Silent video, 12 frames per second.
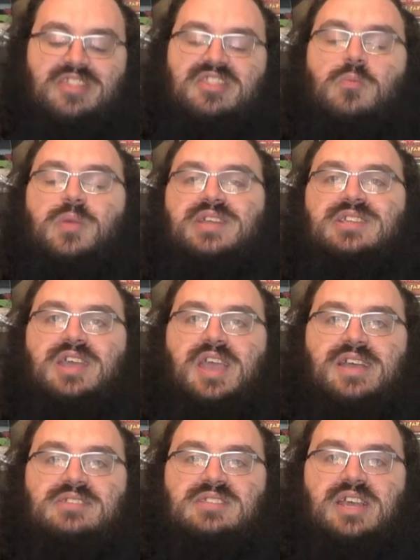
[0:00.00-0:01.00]
Then we get to
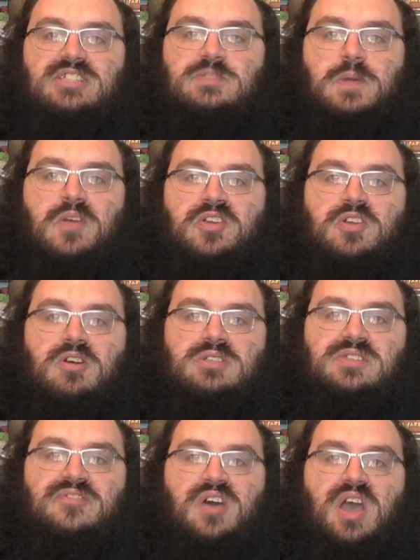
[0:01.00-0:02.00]
cast a spell that
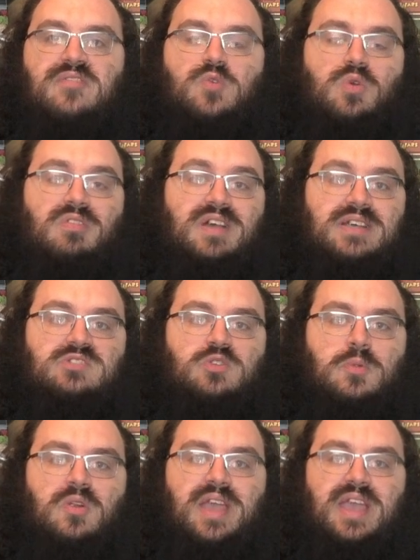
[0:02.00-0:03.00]
costs five or less
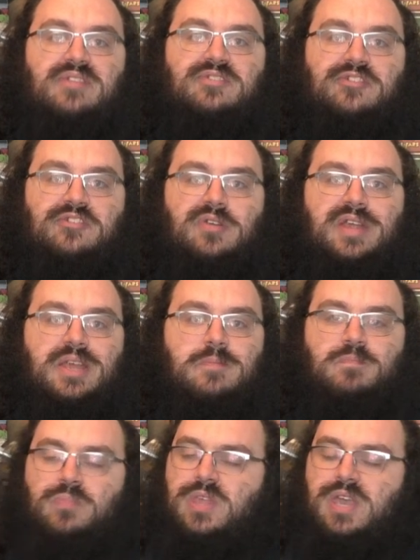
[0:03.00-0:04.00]
from our hand for free.